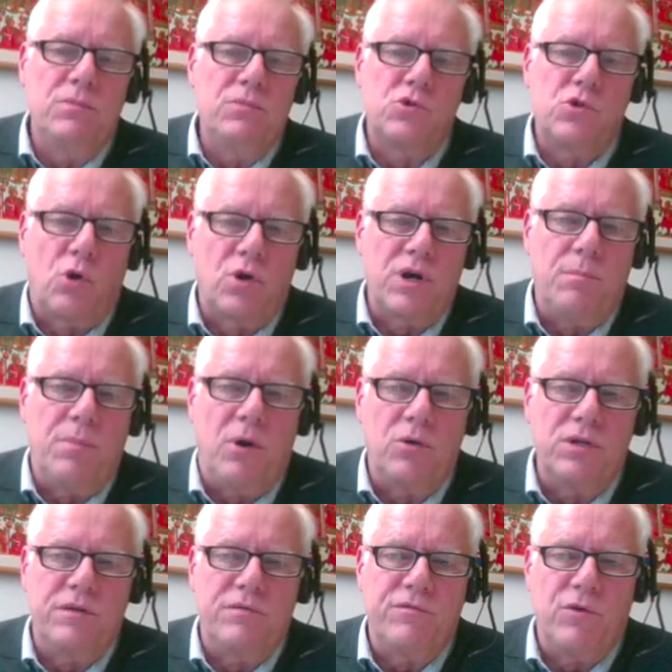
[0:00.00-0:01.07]
talk about
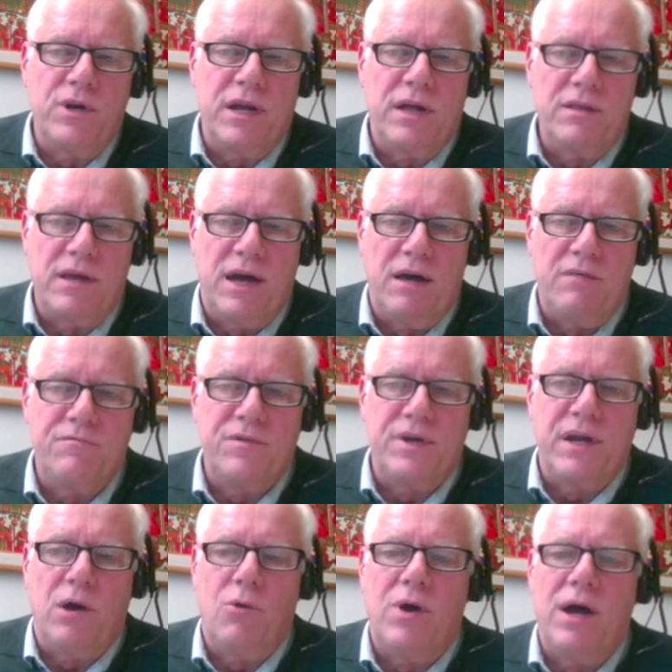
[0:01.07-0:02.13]
it for another half an
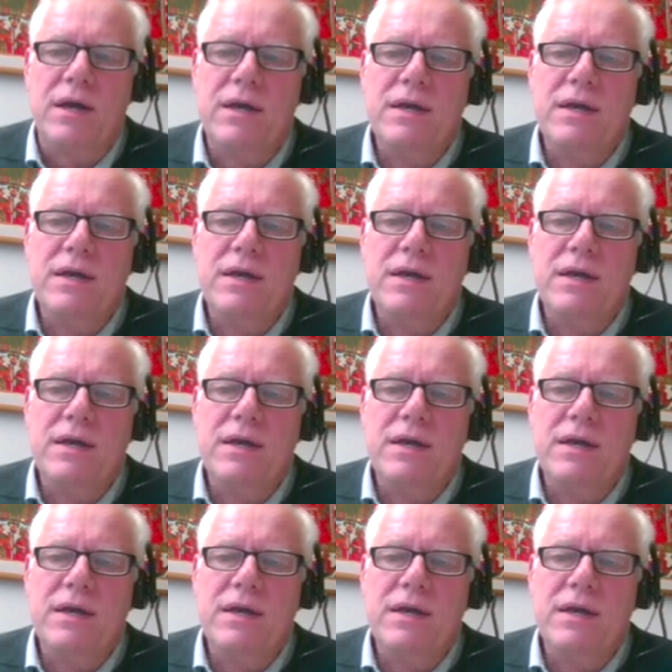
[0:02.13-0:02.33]
hour.